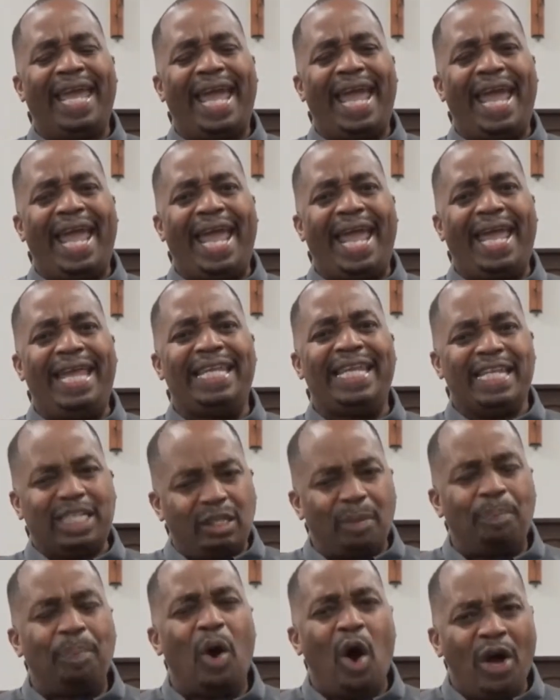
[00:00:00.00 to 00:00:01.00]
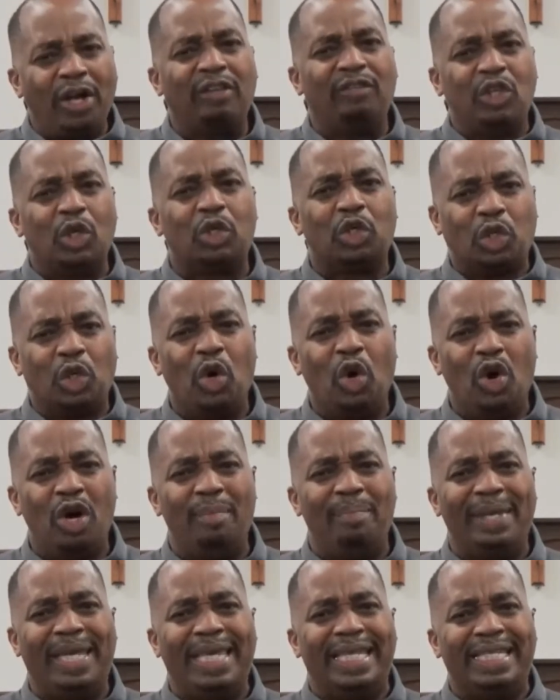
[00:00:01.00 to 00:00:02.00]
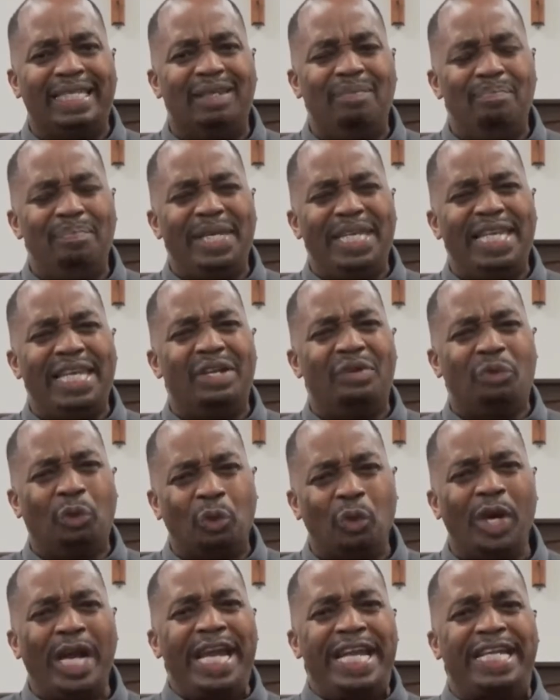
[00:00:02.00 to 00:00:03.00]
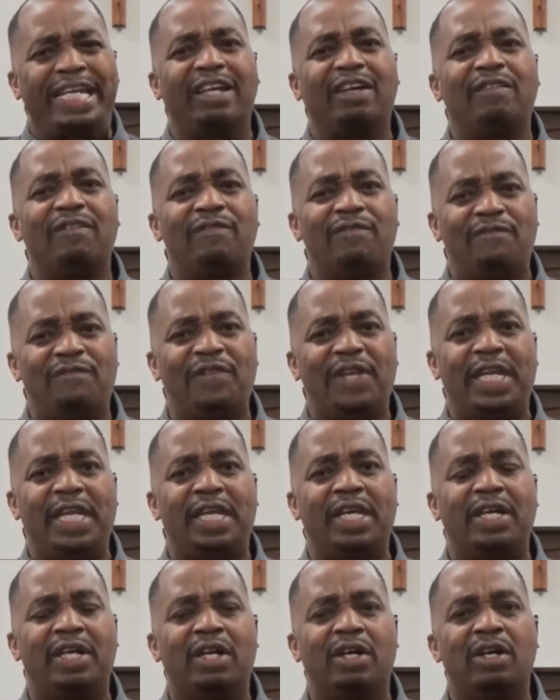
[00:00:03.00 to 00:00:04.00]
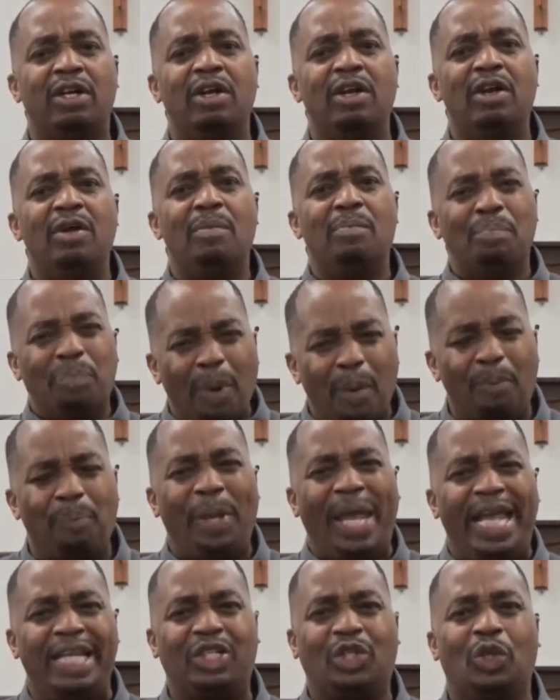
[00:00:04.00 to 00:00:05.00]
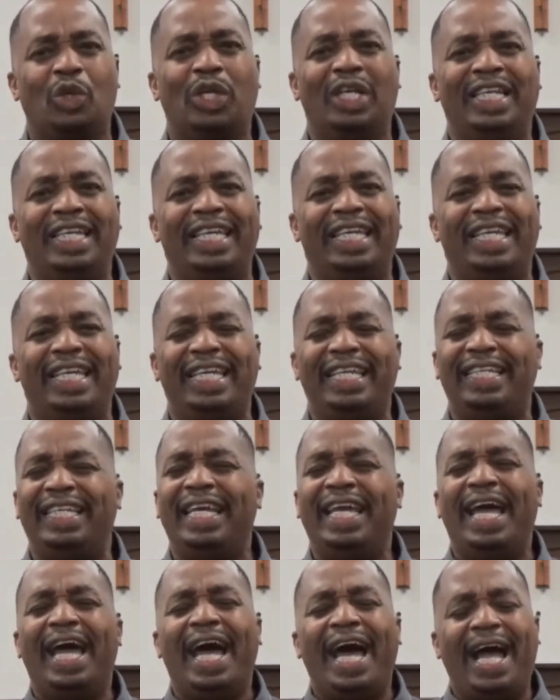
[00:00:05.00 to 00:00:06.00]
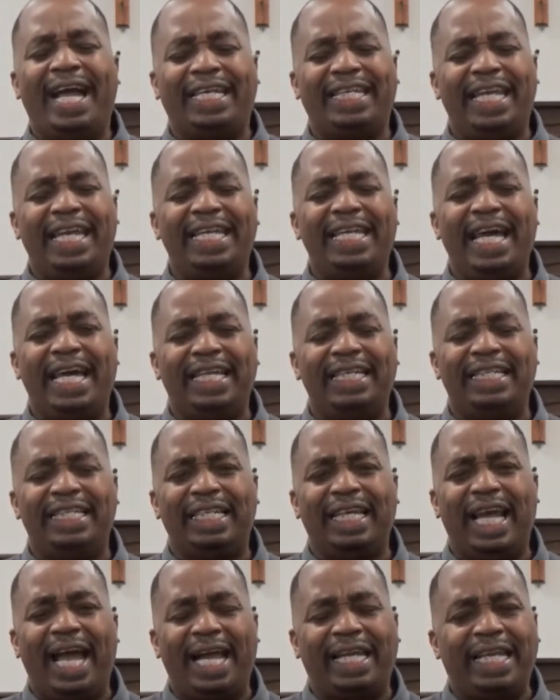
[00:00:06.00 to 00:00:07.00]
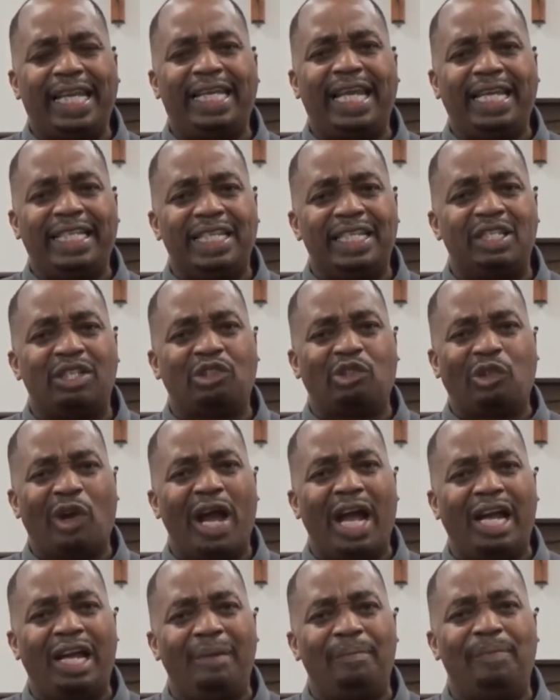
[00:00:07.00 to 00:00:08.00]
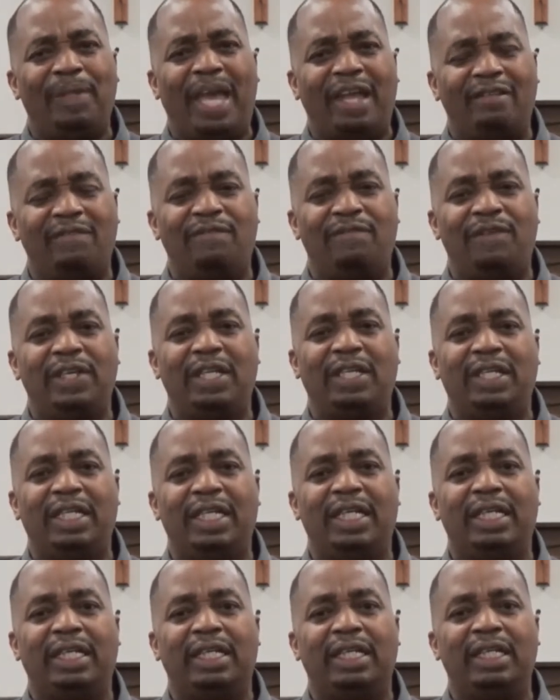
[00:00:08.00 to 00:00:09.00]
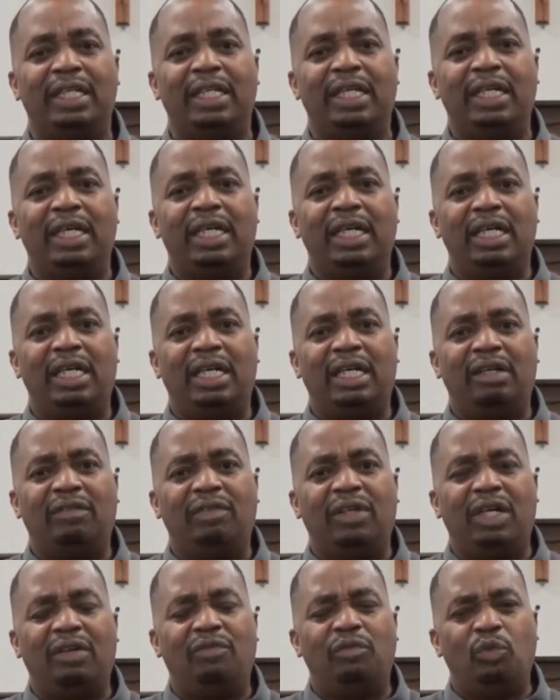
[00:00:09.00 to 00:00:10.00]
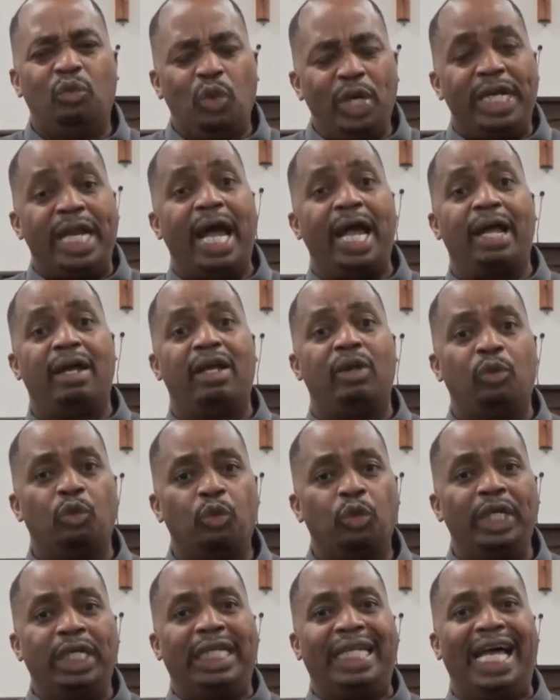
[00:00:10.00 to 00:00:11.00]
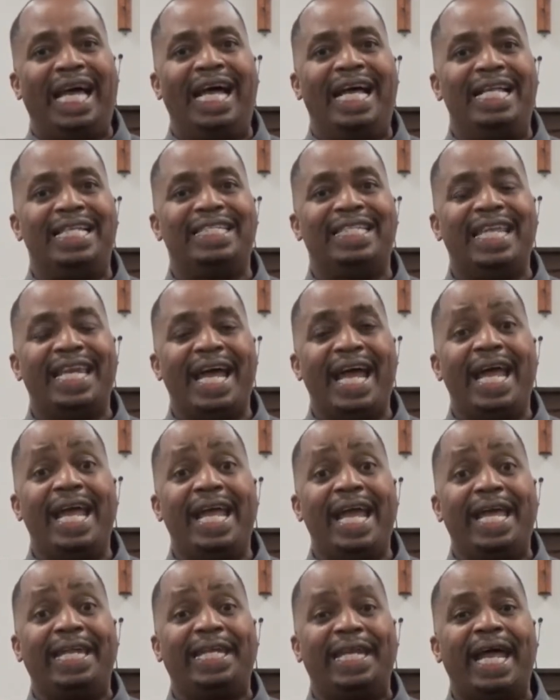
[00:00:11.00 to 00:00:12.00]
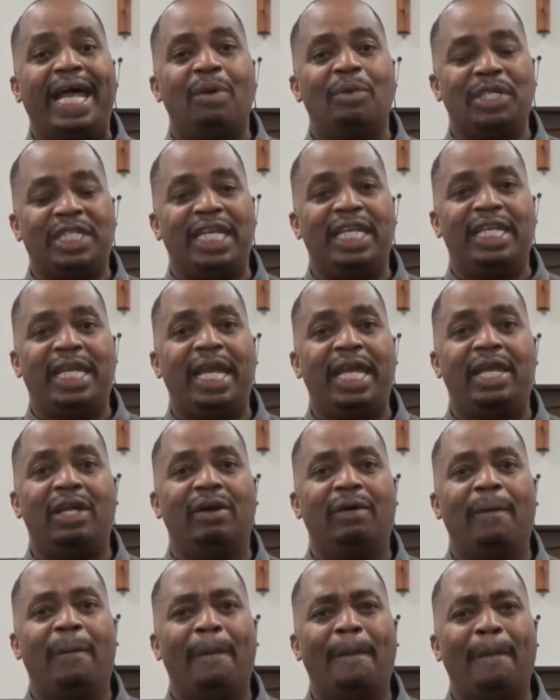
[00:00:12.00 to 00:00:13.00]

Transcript: And it's a part of your torment to be in rank fear perpetually. It I cannot I cannot describe that feeling of, of when I realized that I, that I was in hell.